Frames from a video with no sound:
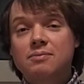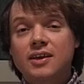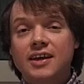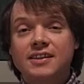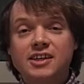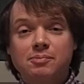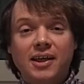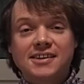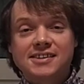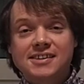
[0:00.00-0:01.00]
in these
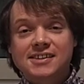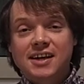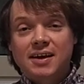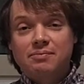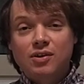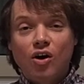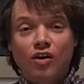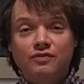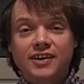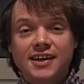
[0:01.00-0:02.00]
places there
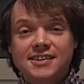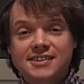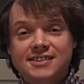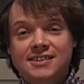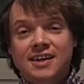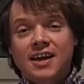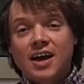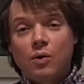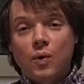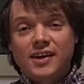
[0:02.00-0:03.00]
often isn't
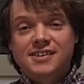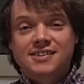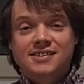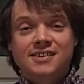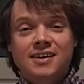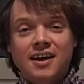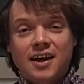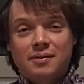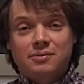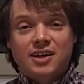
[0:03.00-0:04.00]
a waste
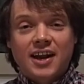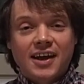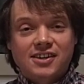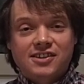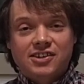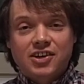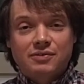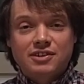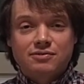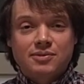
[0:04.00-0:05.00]
collection
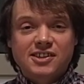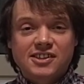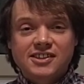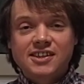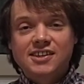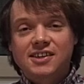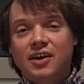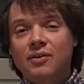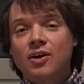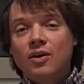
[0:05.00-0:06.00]
service from the city,
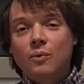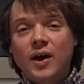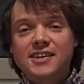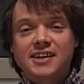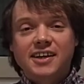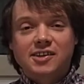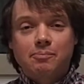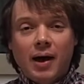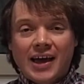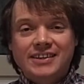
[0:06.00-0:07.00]
so waste gets
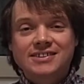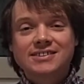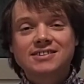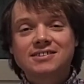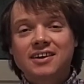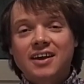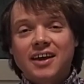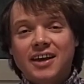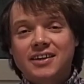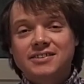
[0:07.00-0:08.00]
abandoned
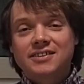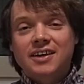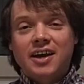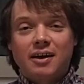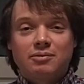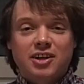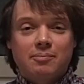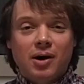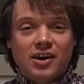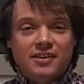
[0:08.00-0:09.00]
in
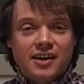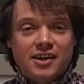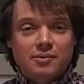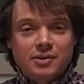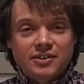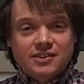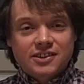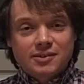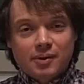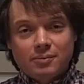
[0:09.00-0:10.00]
some part of their
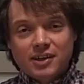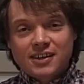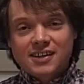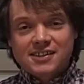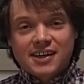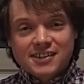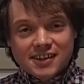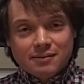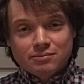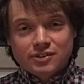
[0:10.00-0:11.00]
community. Maybe it just gets
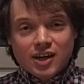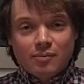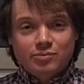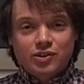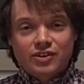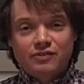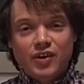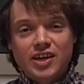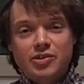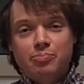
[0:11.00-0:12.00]
dumped on a
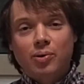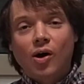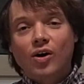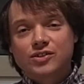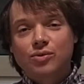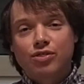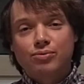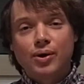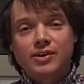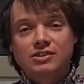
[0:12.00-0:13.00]
vacant plot or
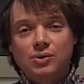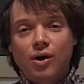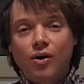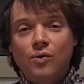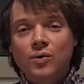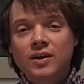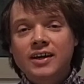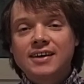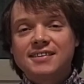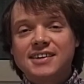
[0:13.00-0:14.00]
thrown into a hole,
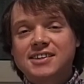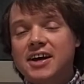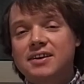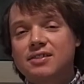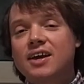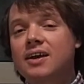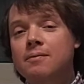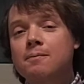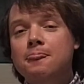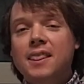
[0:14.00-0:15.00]
this kind of
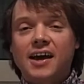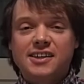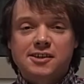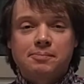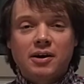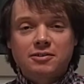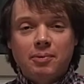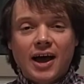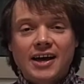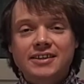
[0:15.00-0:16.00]
thing, and it smells
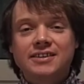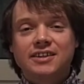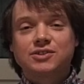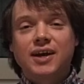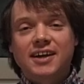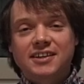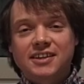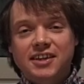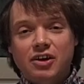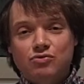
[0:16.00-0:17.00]
bad and it attracts
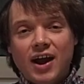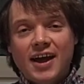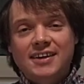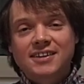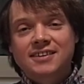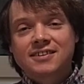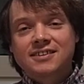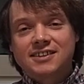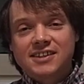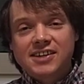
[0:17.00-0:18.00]
things like rats,
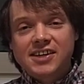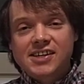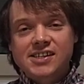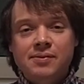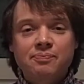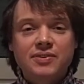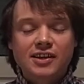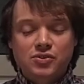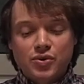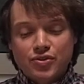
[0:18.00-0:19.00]
disease, that
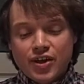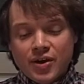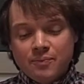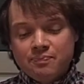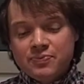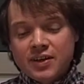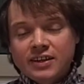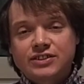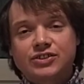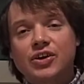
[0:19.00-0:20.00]
sort of thing.
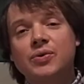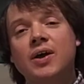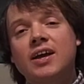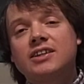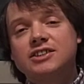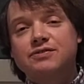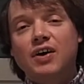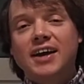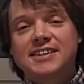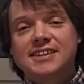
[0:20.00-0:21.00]
So
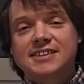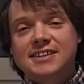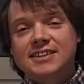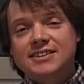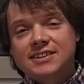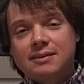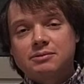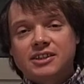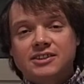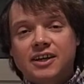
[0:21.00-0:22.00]
devices that
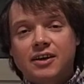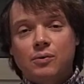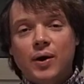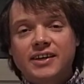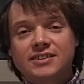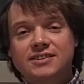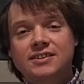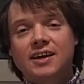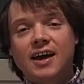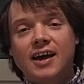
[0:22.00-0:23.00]
can take
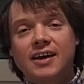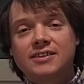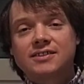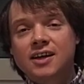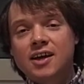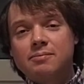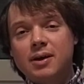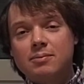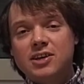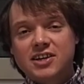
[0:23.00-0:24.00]
waste and
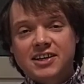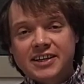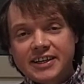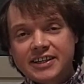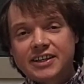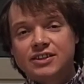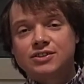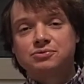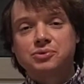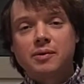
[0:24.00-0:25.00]
maybe clean it,
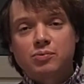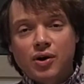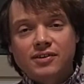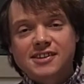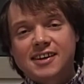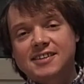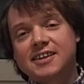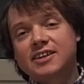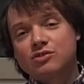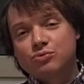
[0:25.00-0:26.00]
reprocess
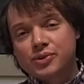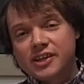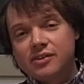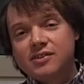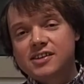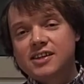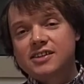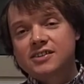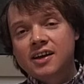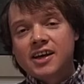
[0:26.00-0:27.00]
it, reuse
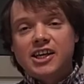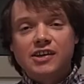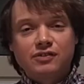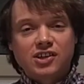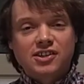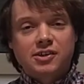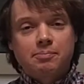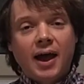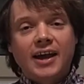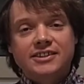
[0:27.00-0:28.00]
it, even just
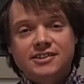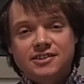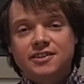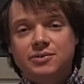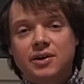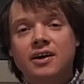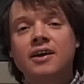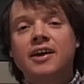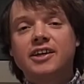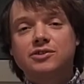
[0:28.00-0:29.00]
compact it
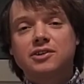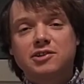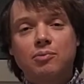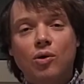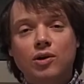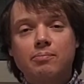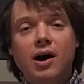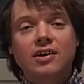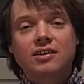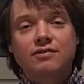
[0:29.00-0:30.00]
into a smaller
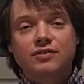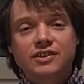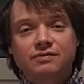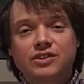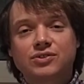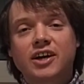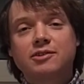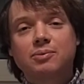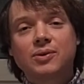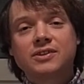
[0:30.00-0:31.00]
bundle for
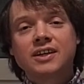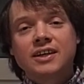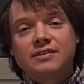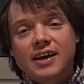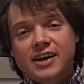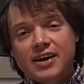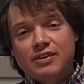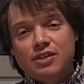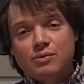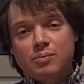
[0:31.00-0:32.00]
transport, that kind of
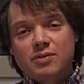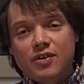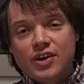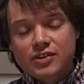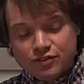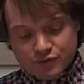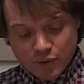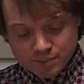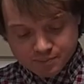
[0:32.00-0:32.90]
thing would be very useful.